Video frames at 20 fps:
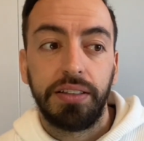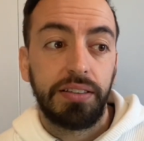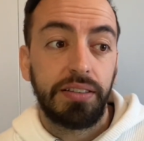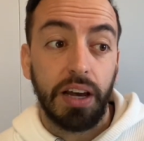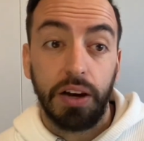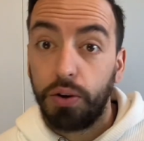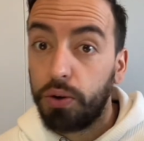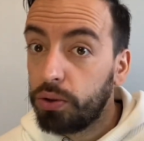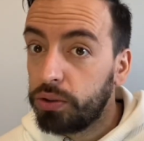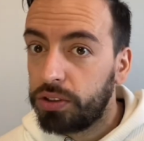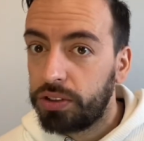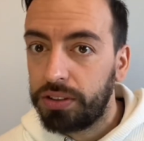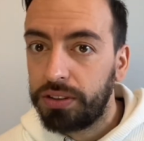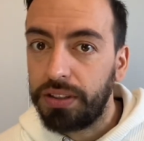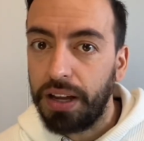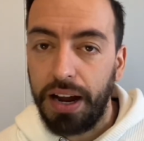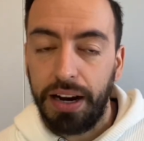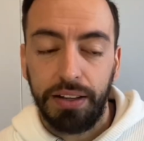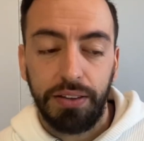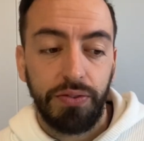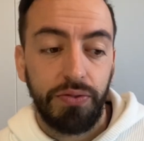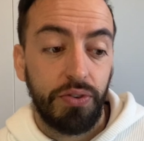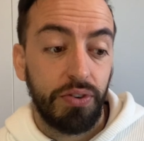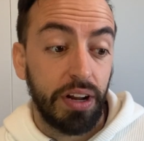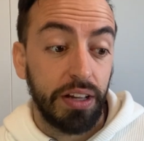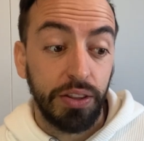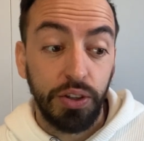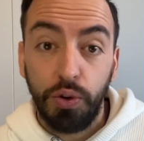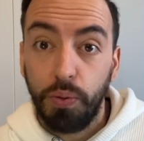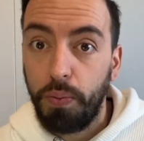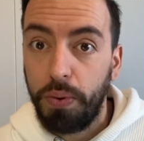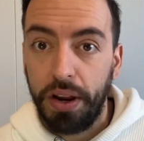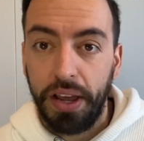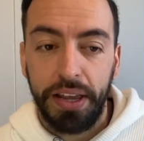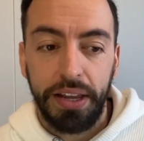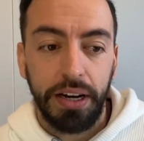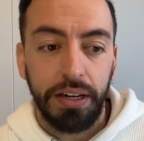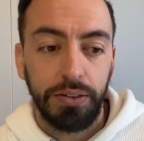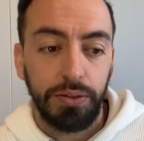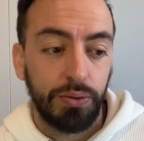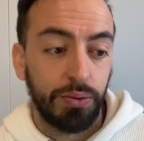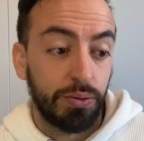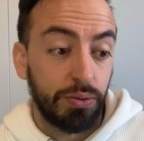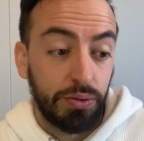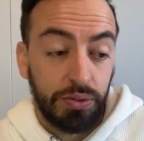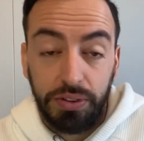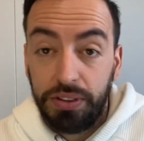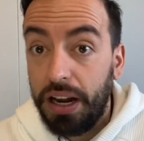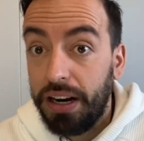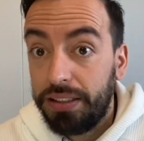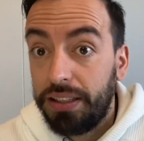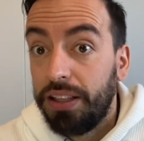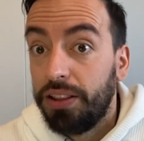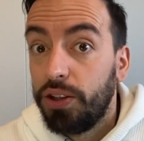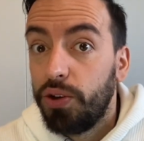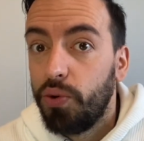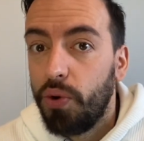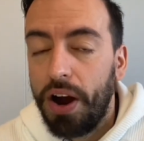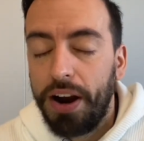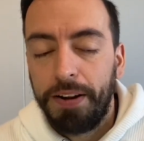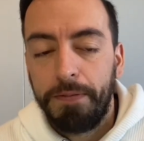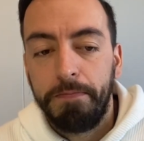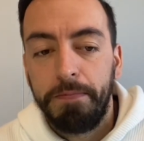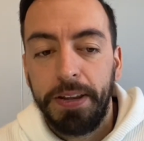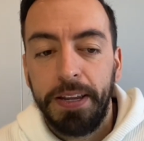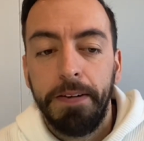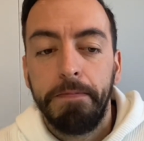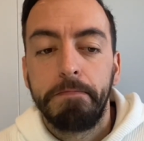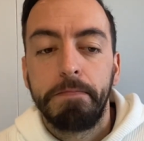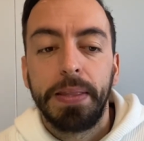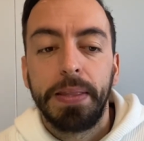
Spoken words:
is a good start for a new player to start a new army,